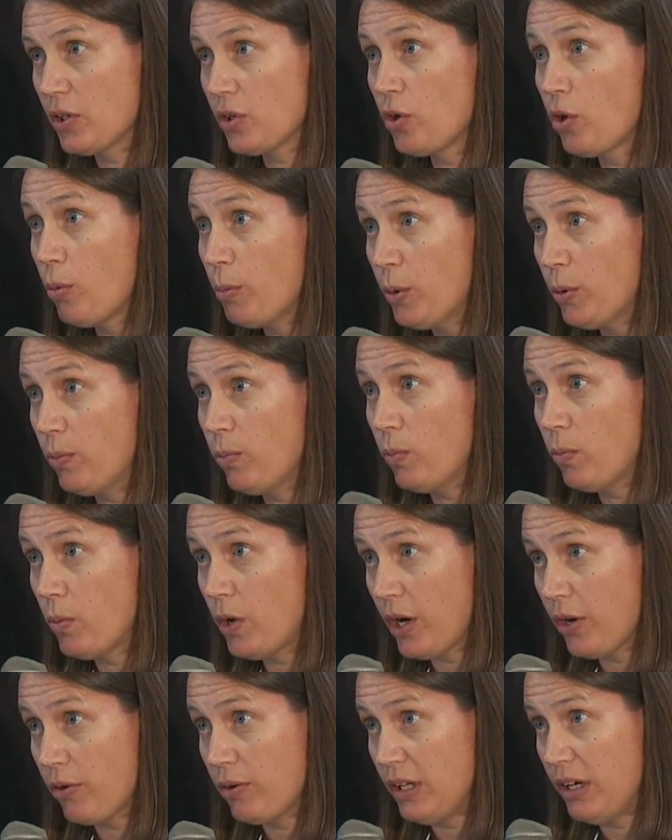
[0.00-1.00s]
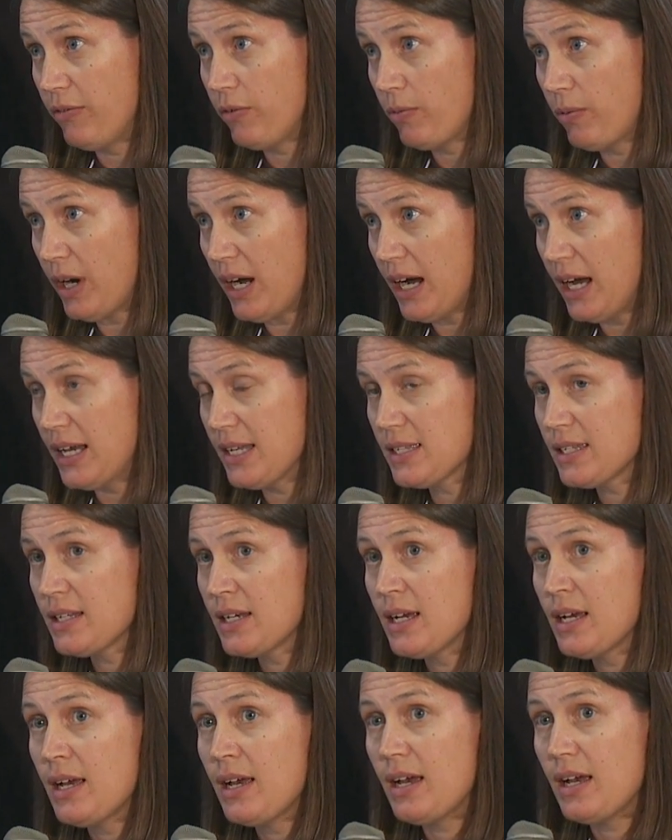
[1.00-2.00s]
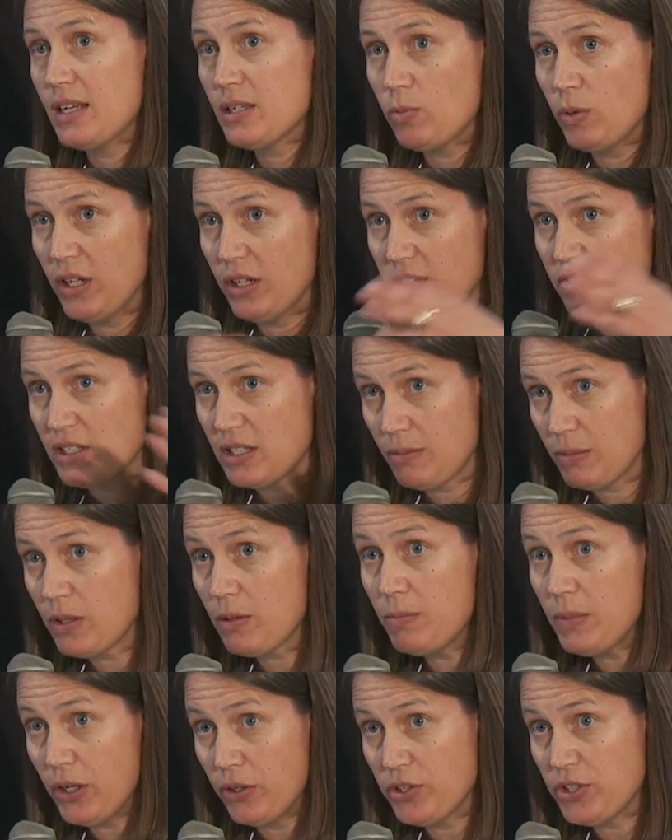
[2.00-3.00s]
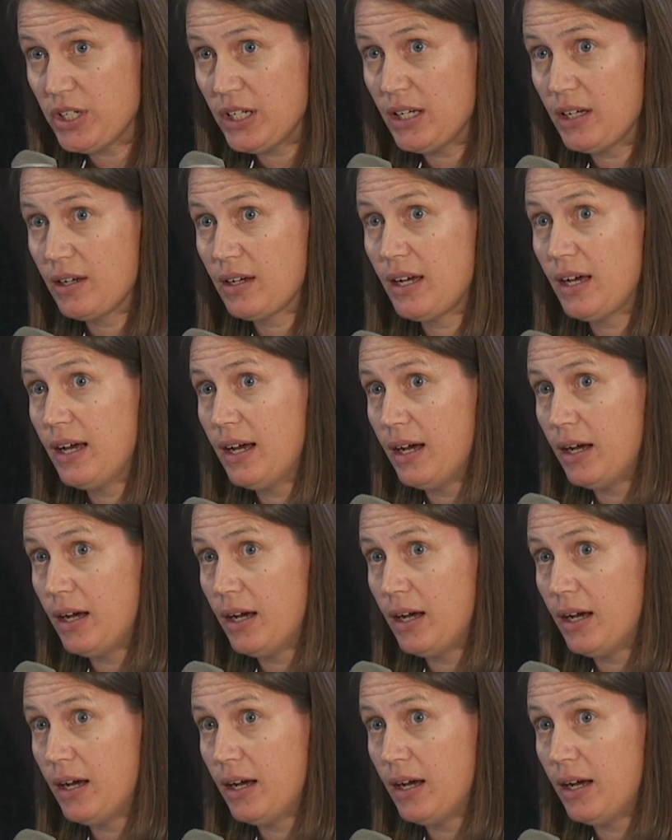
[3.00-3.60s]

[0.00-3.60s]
global water level rise, as well as some of the melting,